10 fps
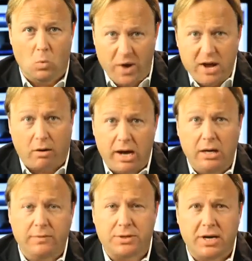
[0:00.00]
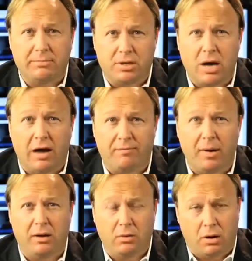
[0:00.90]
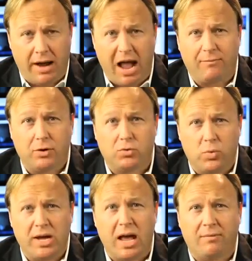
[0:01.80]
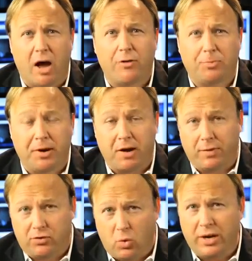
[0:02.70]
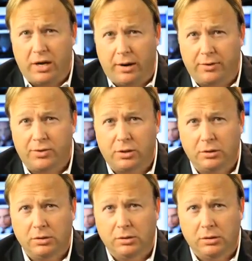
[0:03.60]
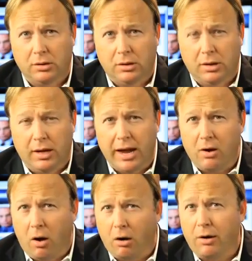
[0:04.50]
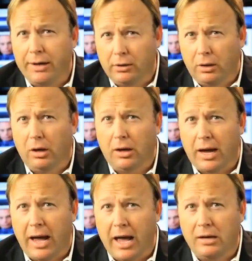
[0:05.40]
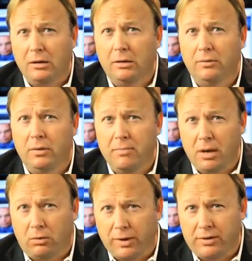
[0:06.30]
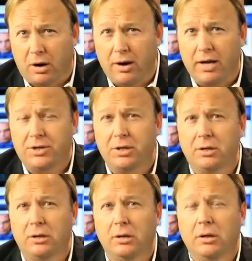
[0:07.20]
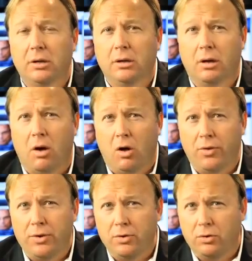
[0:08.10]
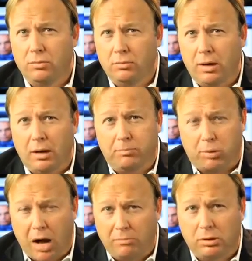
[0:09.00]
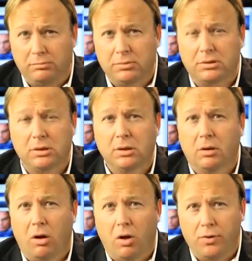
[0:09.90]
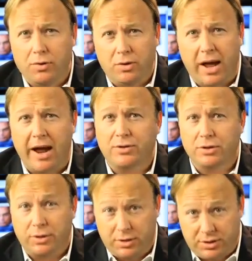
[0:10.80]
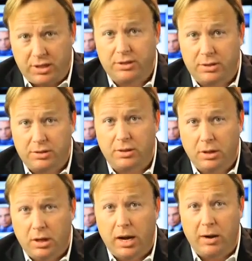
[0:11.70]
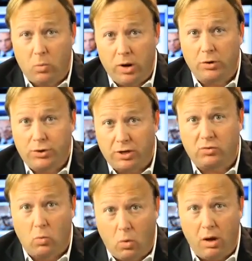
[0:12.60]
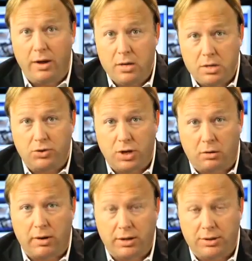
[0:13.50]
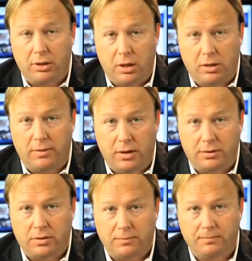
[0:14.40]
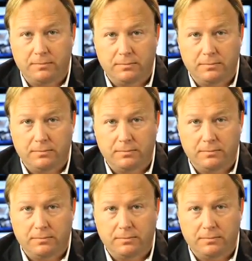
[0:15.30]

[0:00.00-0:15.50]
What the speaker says: We are eating the same stuff, but on average, we have offspring every 20 years. And already look at the mental retardation, all the new problems, all the new cancers, the diseases, and we are just 1 generation into this.